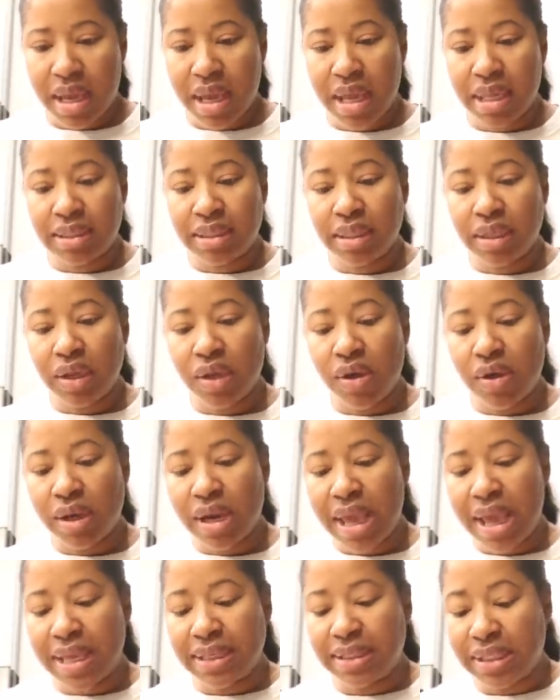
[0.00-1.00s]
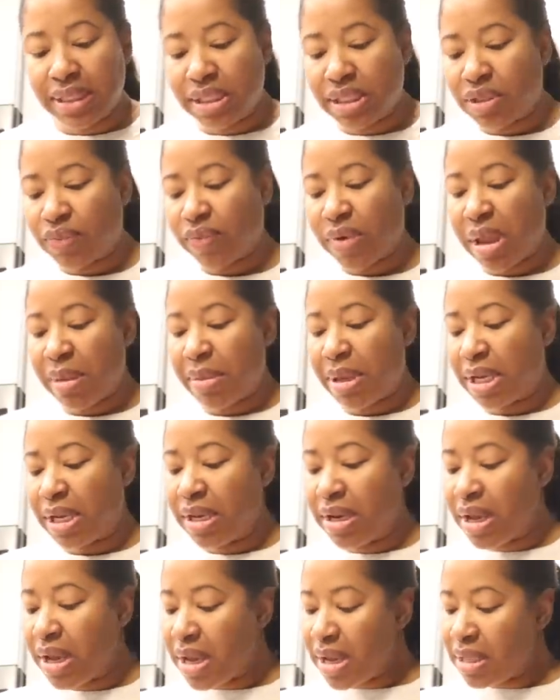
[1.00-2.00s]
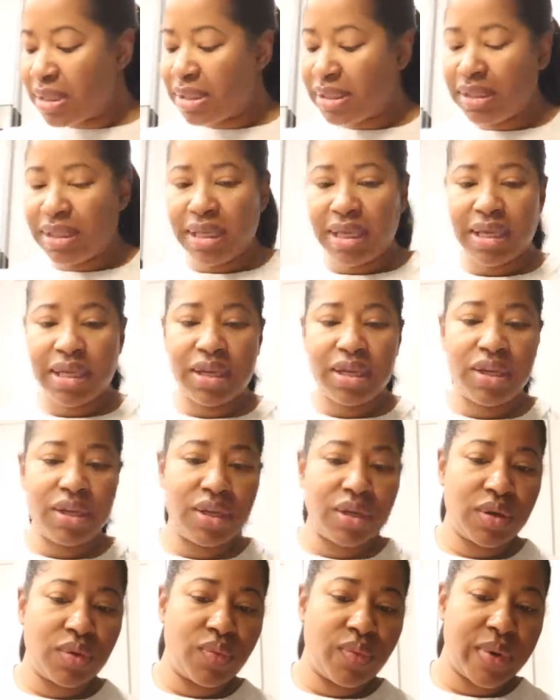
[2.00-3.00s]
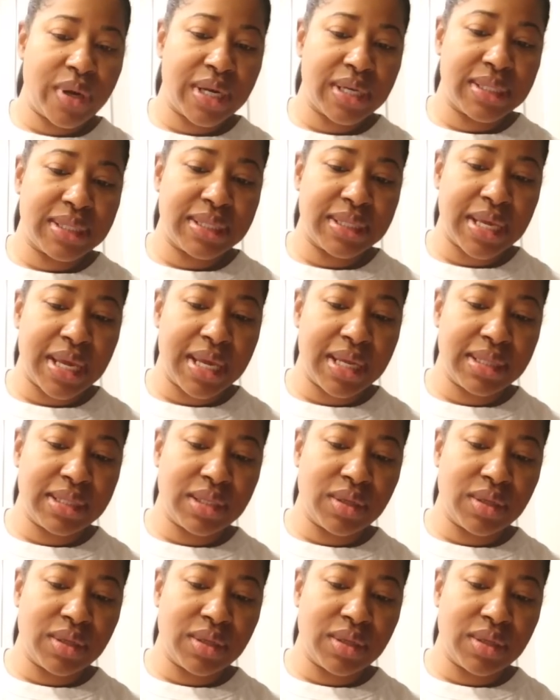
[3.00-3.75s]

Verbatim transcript: It's a long-lasting ceramic non-stick cookware set.